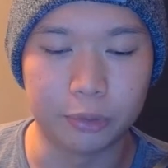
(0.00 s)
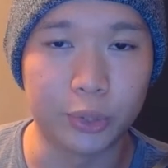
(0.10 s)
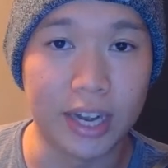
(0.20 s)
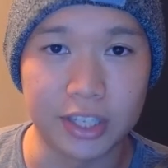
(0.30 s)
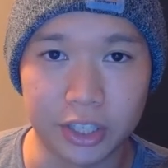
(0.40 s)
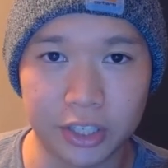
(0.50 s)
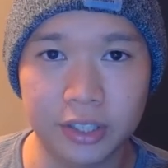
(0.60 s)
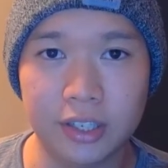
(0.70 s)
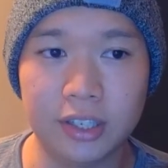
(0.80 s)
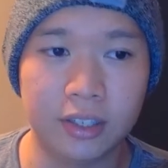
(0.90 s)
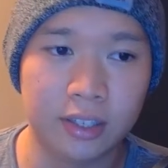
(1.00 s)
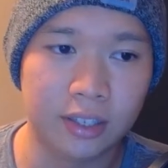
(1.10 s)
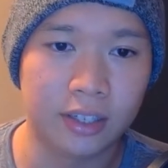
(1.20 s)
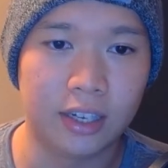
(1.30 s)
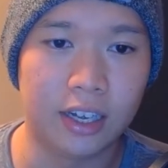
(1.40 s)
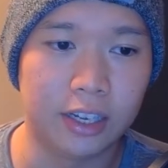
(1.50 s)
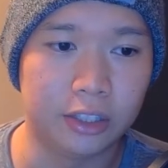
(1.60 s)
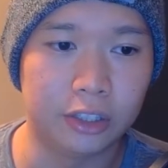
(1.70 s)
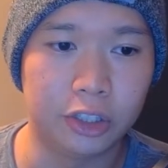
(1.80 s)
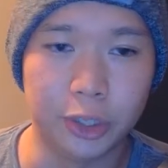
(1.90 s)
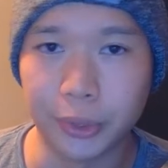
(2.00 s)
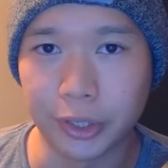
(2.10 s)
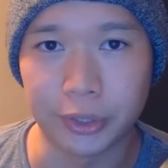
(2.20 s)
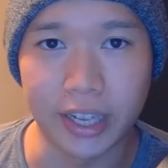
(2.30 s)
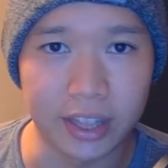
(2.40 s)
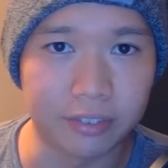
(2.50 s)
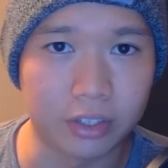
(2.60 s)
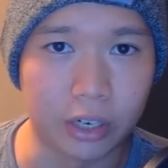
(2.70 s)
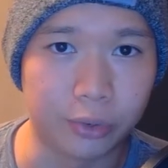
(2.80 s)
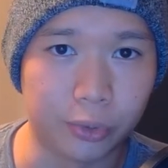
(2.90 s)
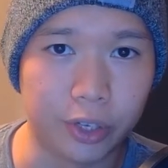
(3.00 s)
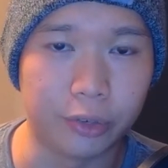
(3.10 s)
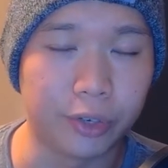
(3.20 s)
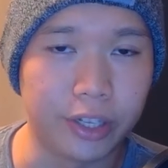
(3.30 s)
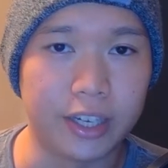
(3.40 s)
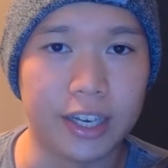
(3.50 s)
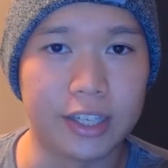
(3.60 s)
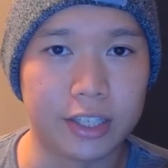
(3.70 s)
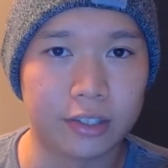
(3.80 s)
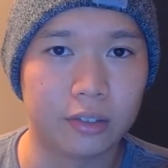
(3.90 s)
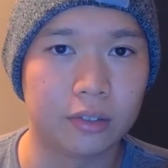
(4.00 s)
transitions, doing your deadlifts are really, really nice.